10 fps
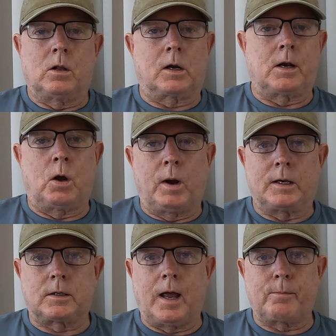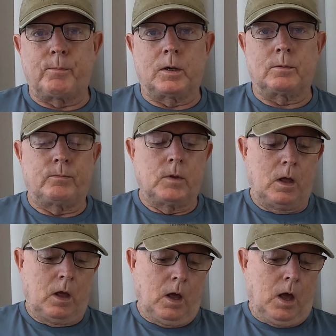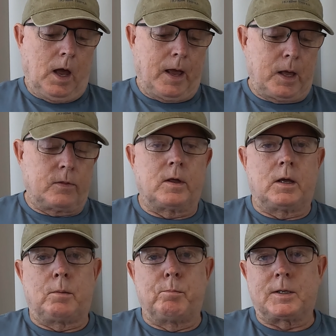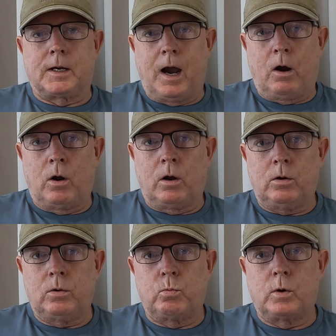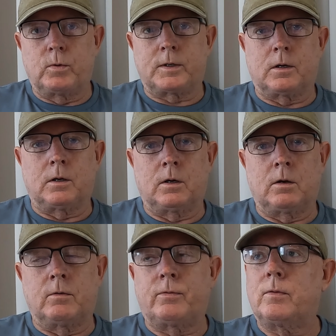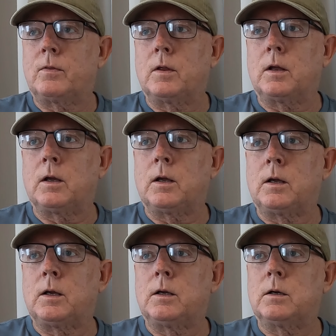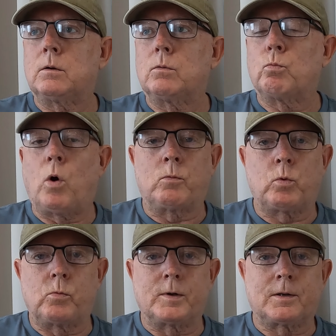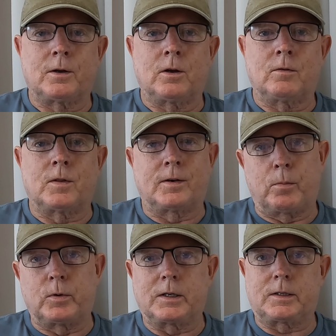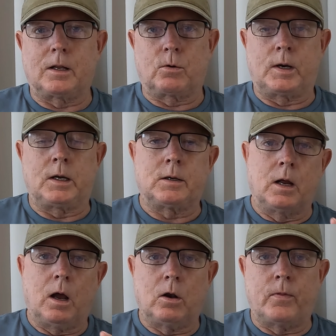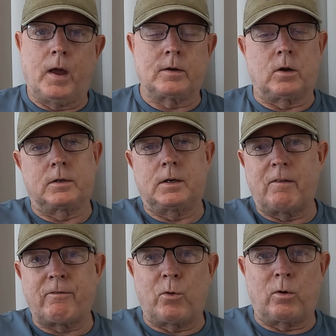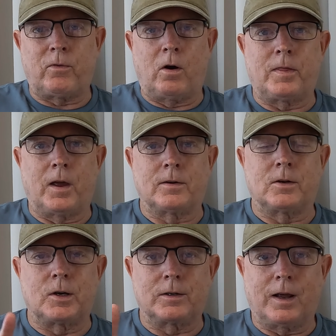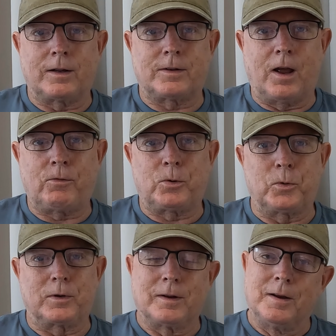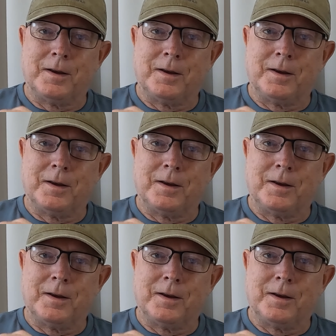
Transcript: like a no-age statement, the Mizunara Wood Reserve, the One Wood Reserve, the double distilleries, along those lines. So you have 4 or 5 of those that you could taste afterwards.